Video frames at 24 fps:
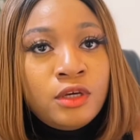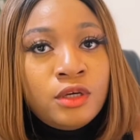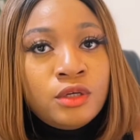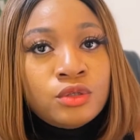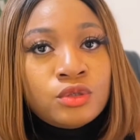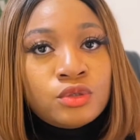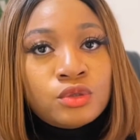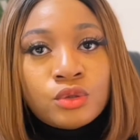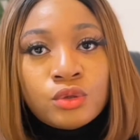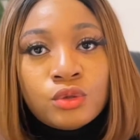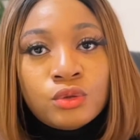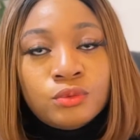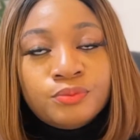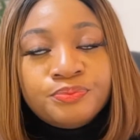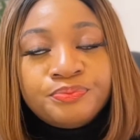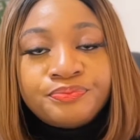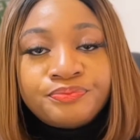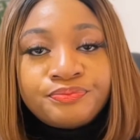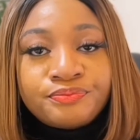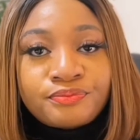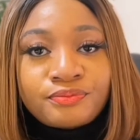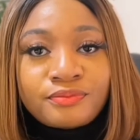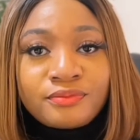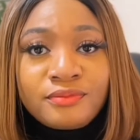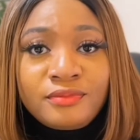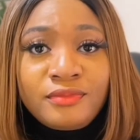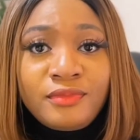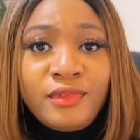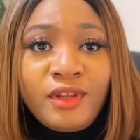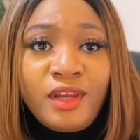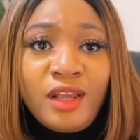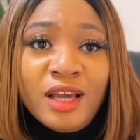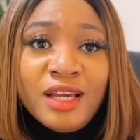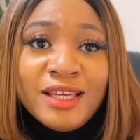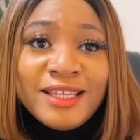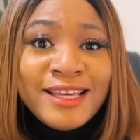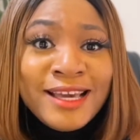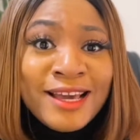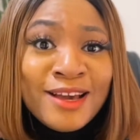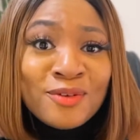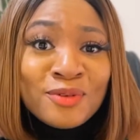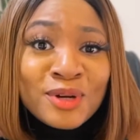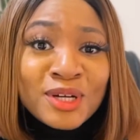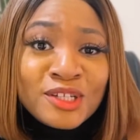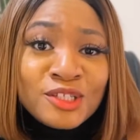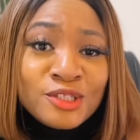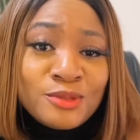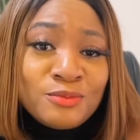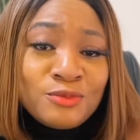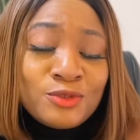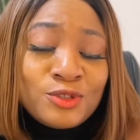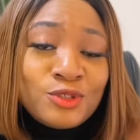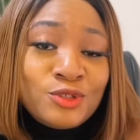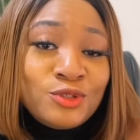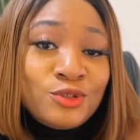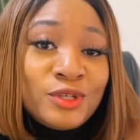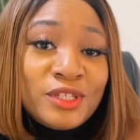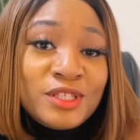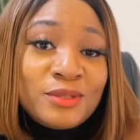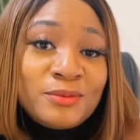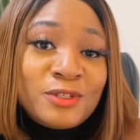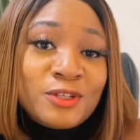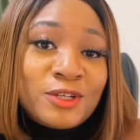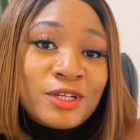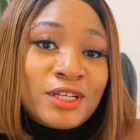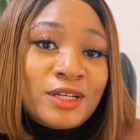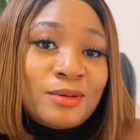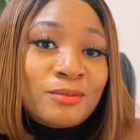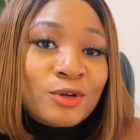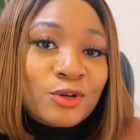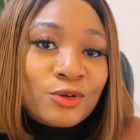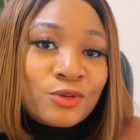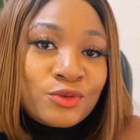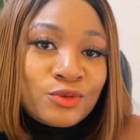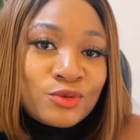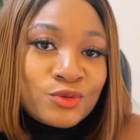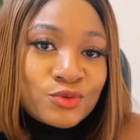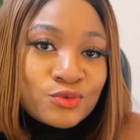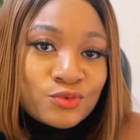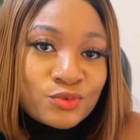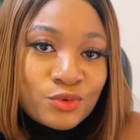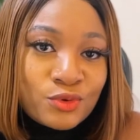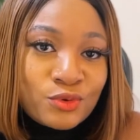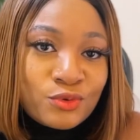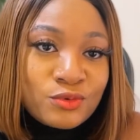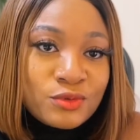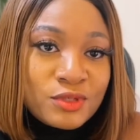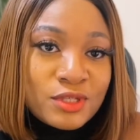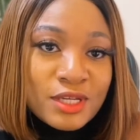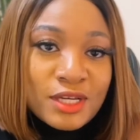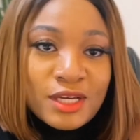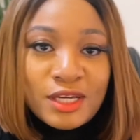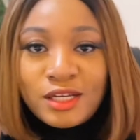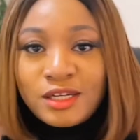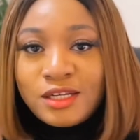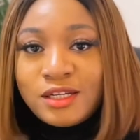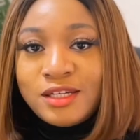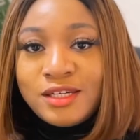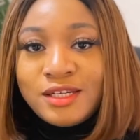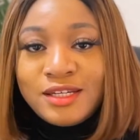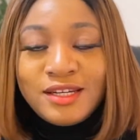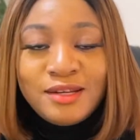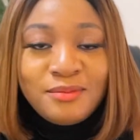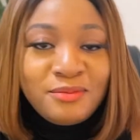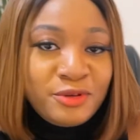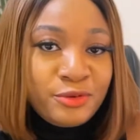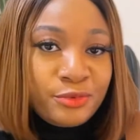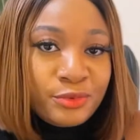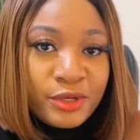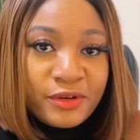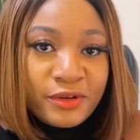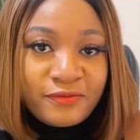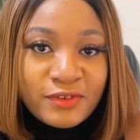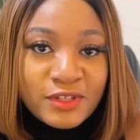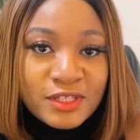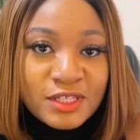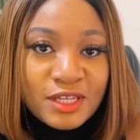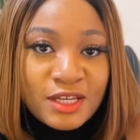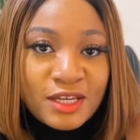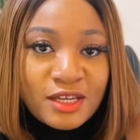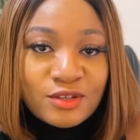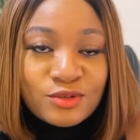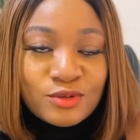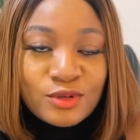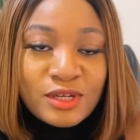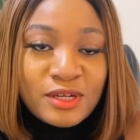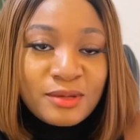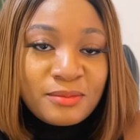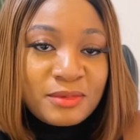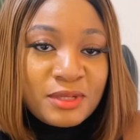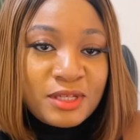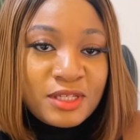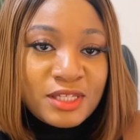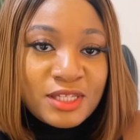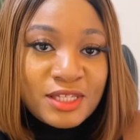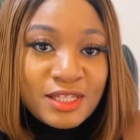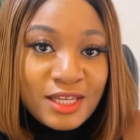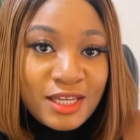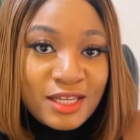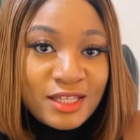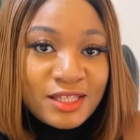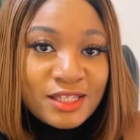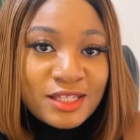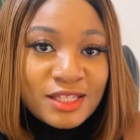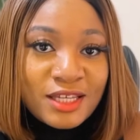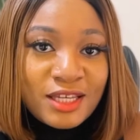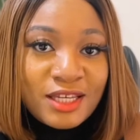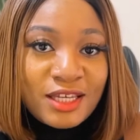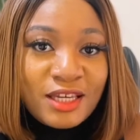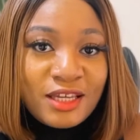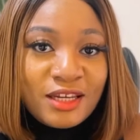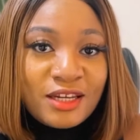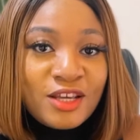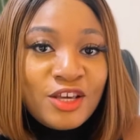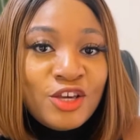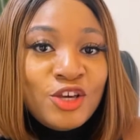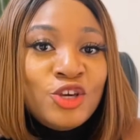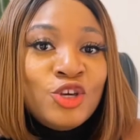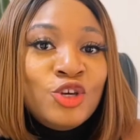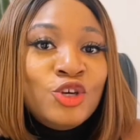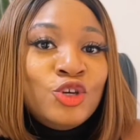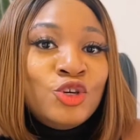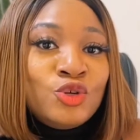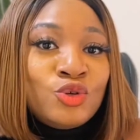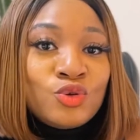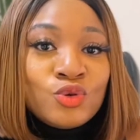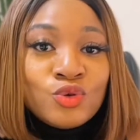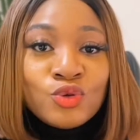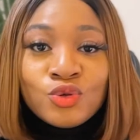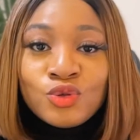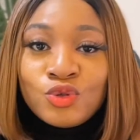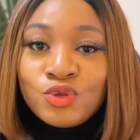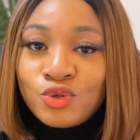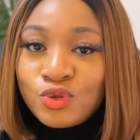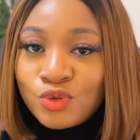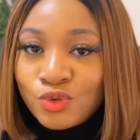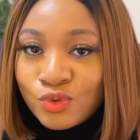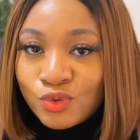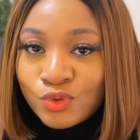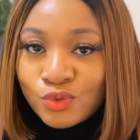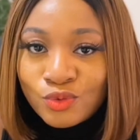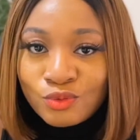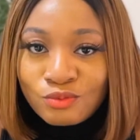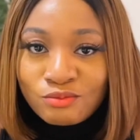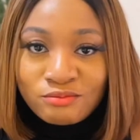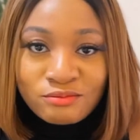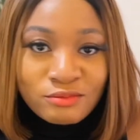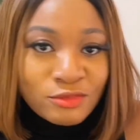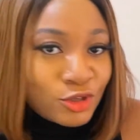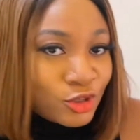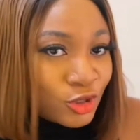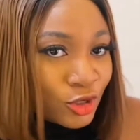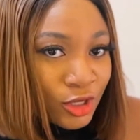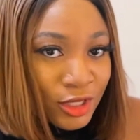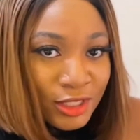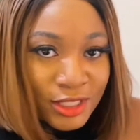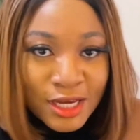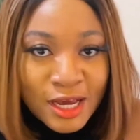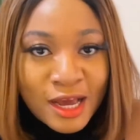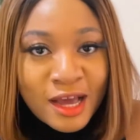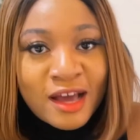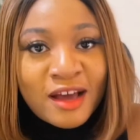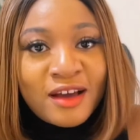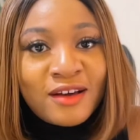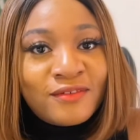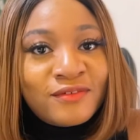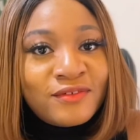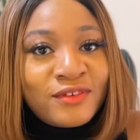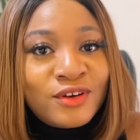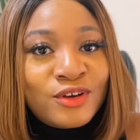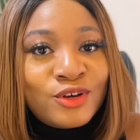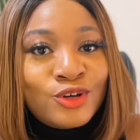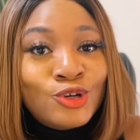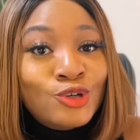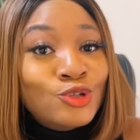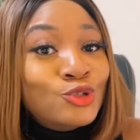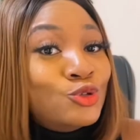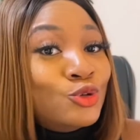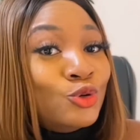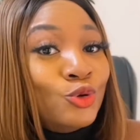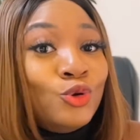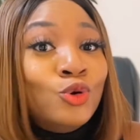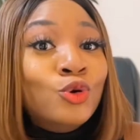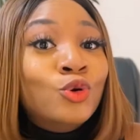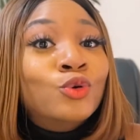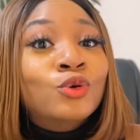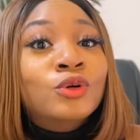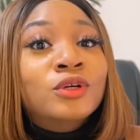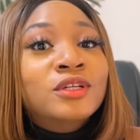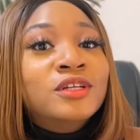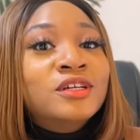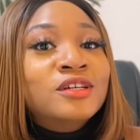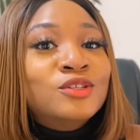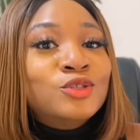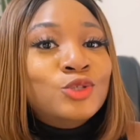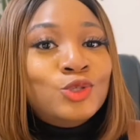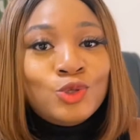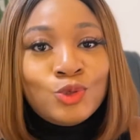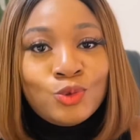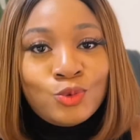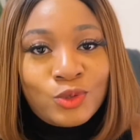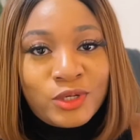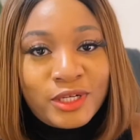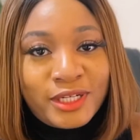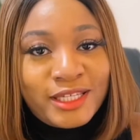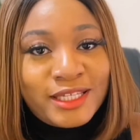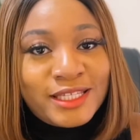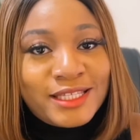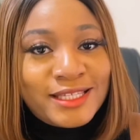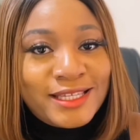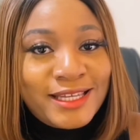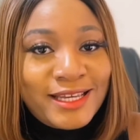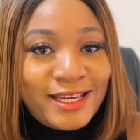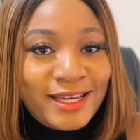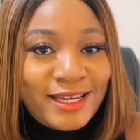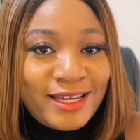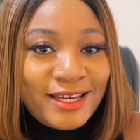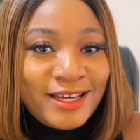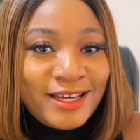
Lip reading: So yeah, we're going to be talking about those roles. Let me reemphasize, or let me say this again. You do not have to code to work in tech.